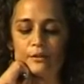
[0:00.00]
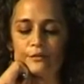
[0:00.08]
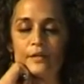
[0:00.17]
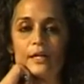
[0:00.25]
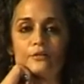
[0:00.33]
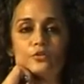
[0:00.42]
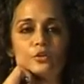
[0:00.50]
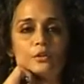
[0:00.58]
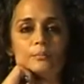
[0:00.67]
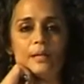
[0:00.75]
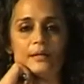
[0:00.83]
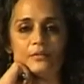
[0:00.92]

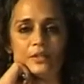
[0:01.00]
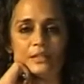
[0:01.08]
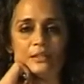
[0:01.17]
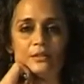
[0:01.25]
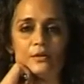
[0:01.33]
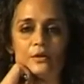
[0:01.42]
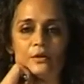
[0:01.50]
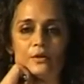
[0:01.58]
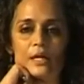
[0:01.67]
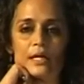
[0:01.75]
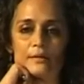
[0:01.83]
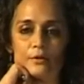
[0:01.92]
manufactured by
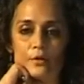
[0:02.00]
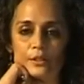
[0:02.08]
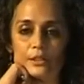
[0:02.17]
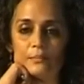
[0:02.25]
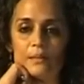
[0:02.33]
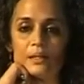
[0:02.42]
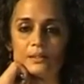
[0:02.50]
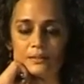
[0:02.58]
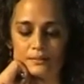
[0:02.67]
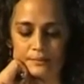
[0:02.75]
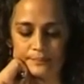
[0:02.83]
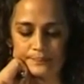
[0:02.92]
Raytheon and Lockheed
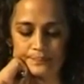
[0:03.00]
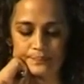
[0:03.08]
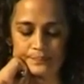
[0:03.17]
Martin?